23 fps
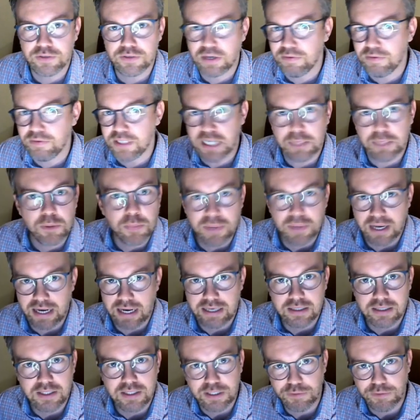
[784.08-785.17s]
so every time you play it,
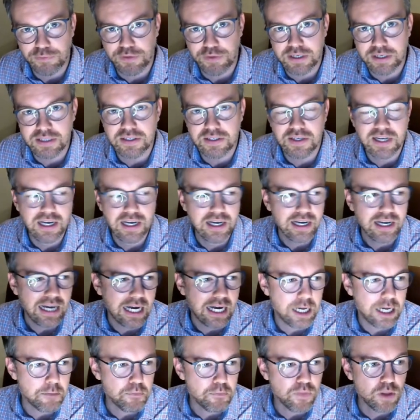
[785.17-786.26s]
it's different.
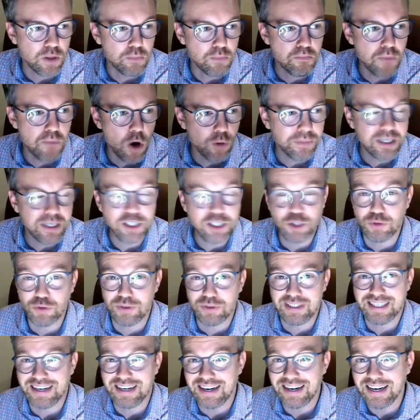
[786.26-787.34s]
Um, the moment you
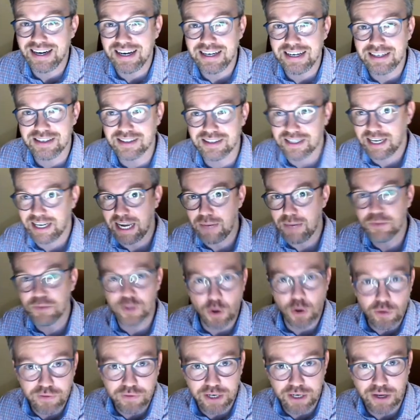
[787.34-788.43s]
die, the game is
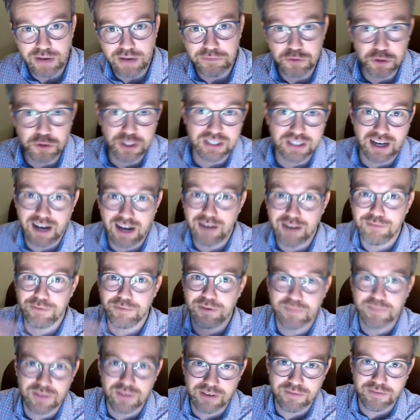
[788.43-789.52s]
over. You have to start
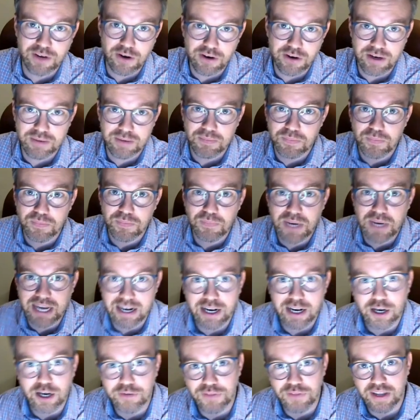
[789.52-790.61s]
from the very
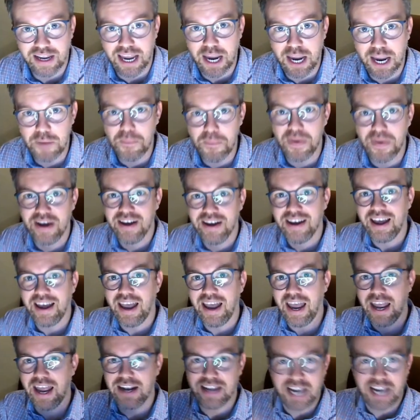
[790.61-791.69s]
beginning of the game
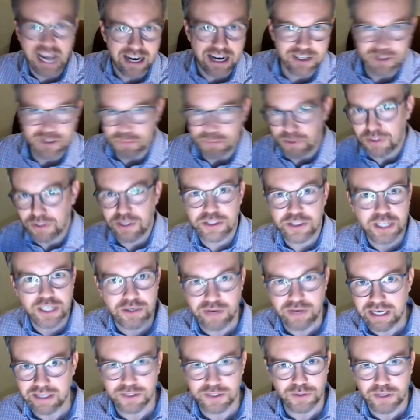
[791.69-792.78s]
and again, it's procedurally
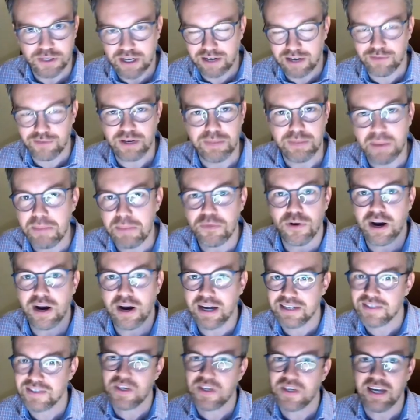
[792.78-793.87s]
generated, so you can't really
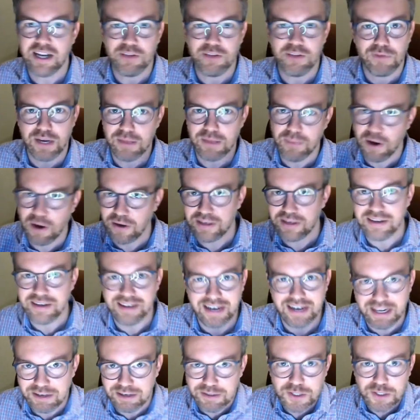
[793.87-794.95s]
memorize anything about
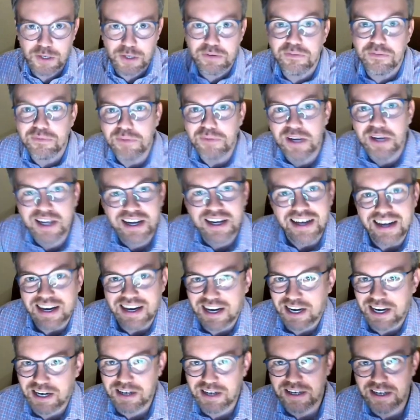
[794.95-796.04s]
like certain,
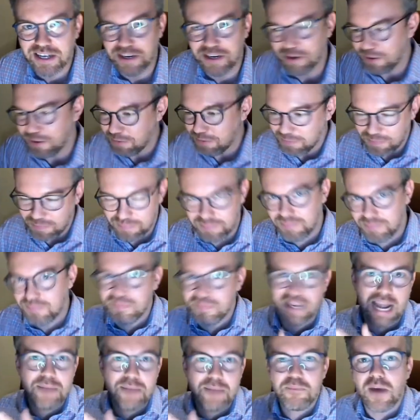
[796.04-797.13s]
uh, you know,
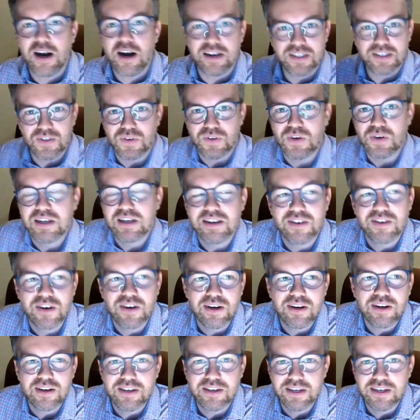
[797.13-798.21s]
landmarks or
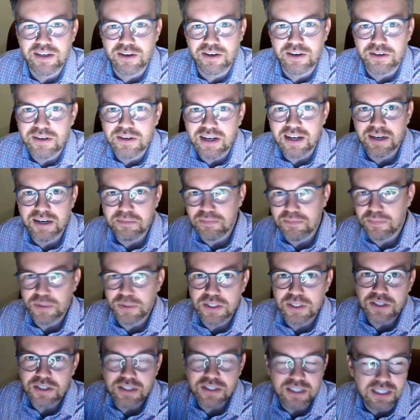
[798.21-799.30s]
or you know um,
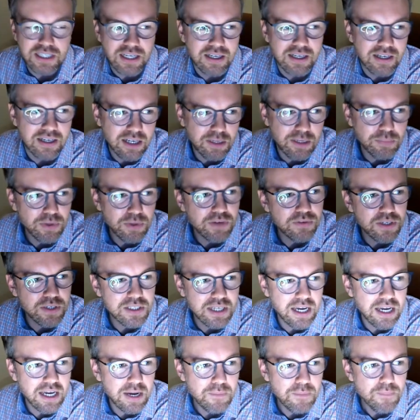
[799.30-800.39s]
positions in in the previous
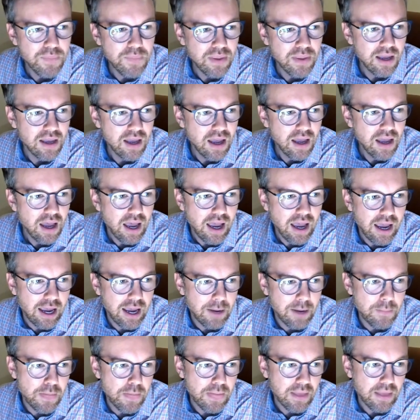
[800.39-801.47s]
game.
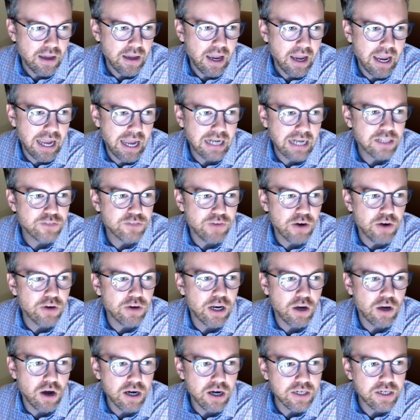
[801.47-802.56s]
Um, and it's very
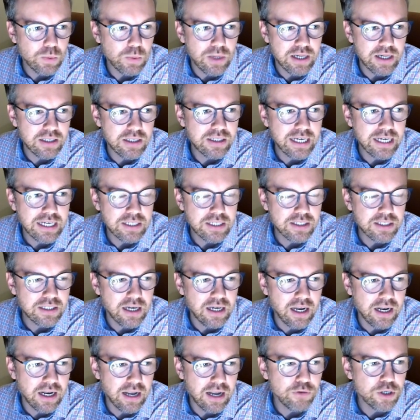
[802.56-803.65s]
long as well. It takes
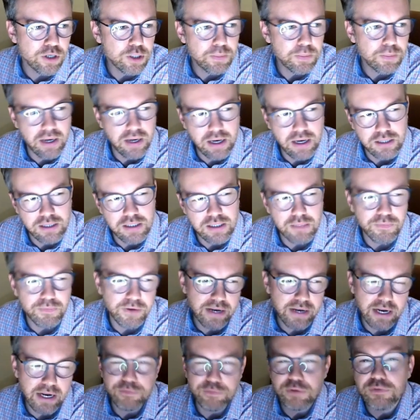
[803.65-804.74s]
an average player something
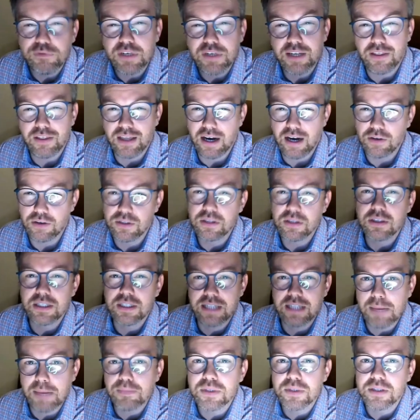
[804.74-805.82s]
like fifty thousand
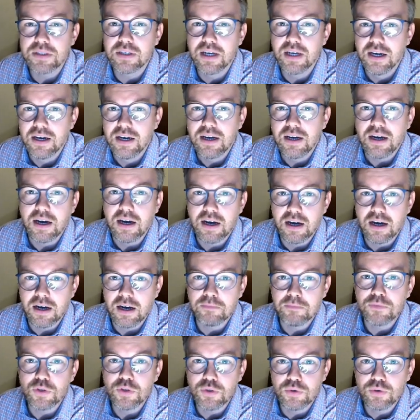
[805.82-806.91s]
steps
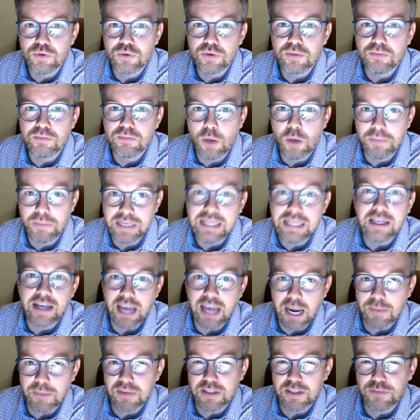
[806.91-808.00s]
um, to complete the
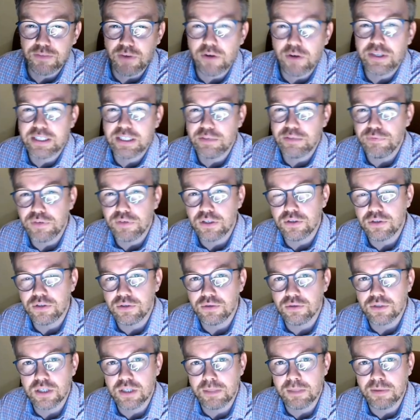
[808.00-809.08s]
game. That's very different
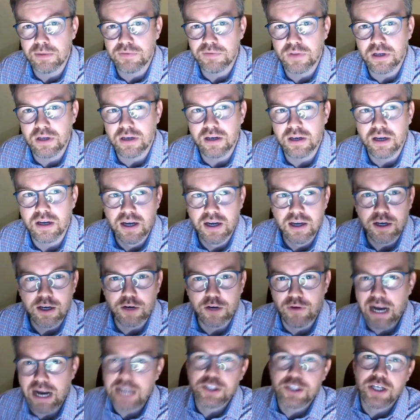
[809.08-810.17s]
to some of the
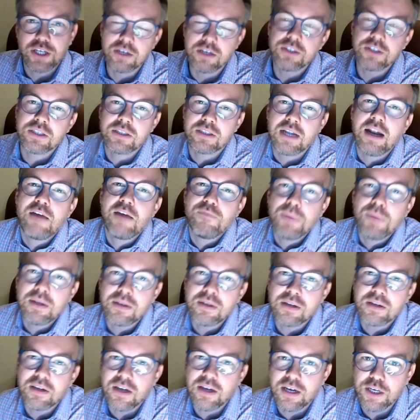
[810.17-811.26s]
grand challenges that have
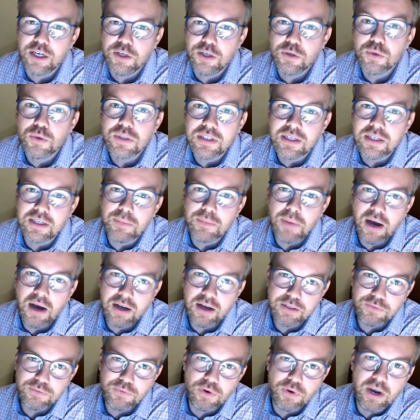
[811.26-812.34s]
been uh, used in the
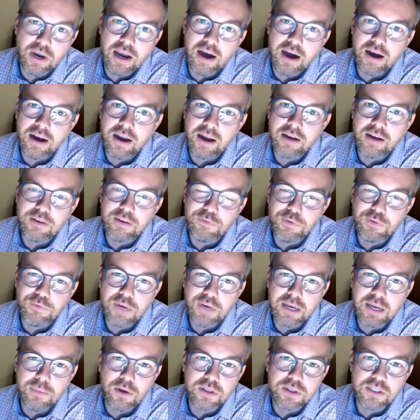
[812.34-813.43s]
past for AI. If you think
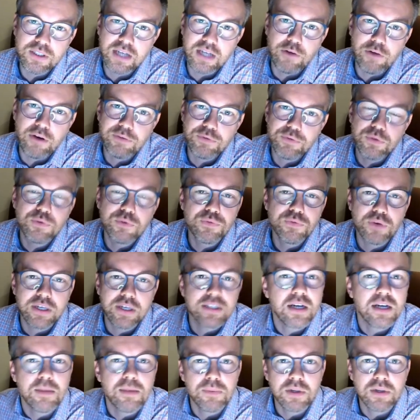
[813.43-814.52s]
about StarCraft 2, for
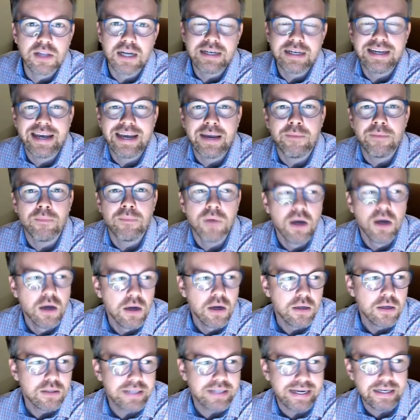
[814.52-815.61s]
example, that game
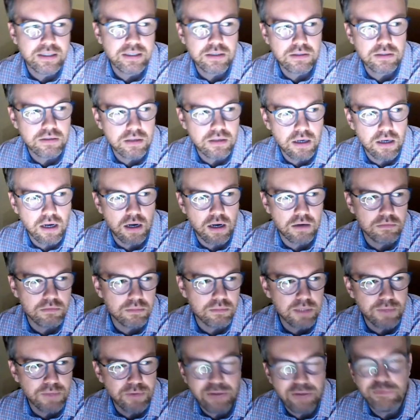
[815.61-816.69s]
takes uh,
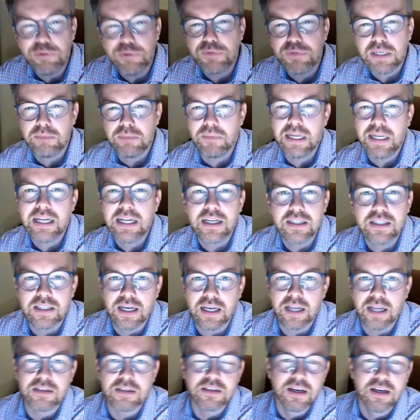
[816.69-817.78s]
something like 15 minutes
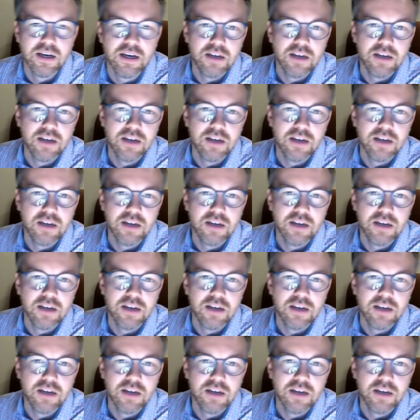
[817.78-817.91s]
and